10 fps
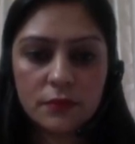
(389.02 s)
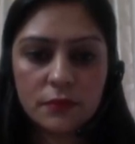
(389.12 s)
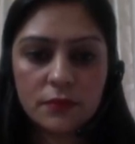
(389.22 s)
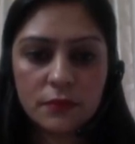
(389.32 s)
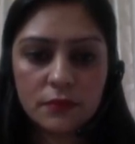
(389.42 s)

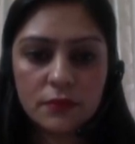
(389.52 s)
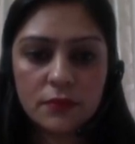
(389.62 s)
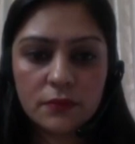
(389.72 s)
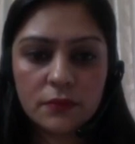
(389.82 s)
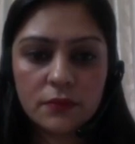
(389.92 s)

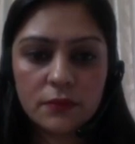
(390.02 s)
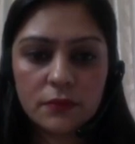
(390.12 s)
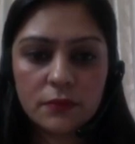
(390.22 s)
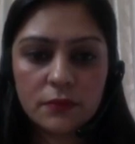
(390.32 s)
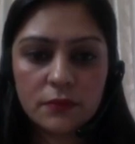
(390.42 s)

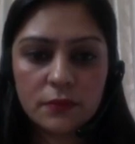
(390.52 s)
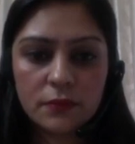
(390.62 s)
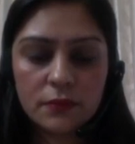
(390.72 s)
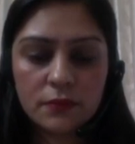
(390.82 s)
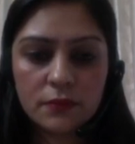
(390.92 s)

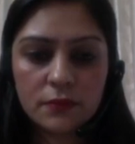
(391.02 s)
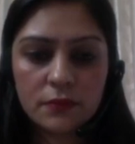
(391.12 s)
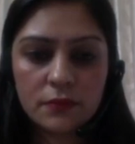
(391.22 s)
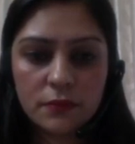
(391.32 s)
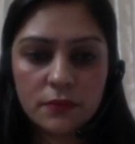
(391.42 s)

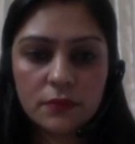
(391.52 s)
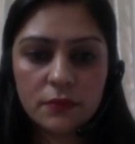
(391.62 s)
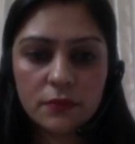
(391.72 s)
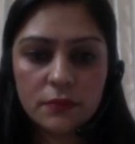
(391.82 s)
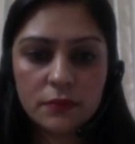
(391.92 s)

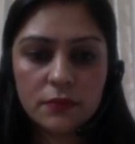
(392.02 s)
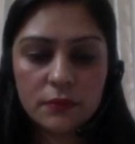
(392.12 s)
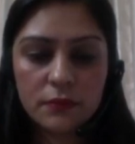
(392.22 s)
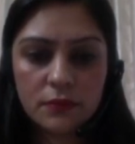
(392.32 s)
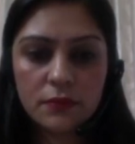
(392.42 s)

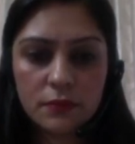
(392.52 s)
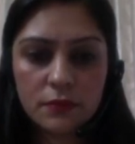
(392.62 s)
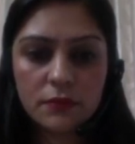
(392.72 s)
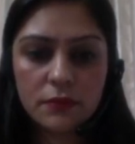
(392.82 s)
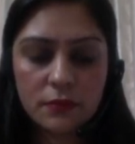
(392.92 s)

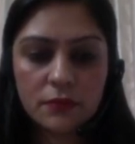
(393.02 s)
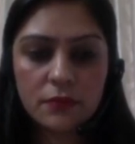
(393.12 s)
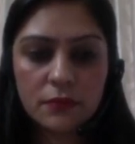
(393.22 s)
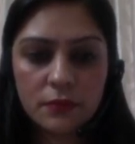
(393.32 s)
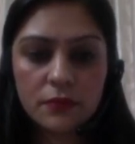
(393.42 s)

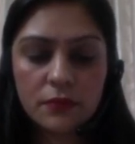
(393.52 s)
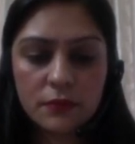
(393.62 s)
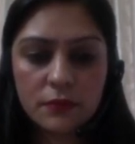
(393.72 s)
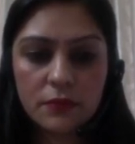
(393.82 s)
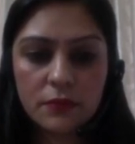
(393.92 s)

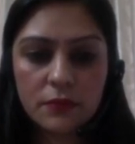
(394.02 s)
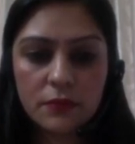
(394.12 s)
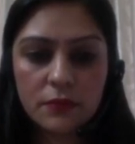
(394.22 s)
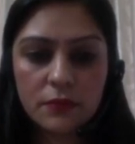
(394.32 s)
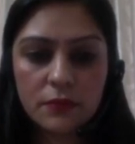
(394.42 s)

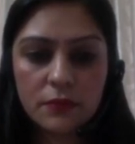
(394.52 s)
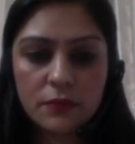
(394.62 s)
(silent)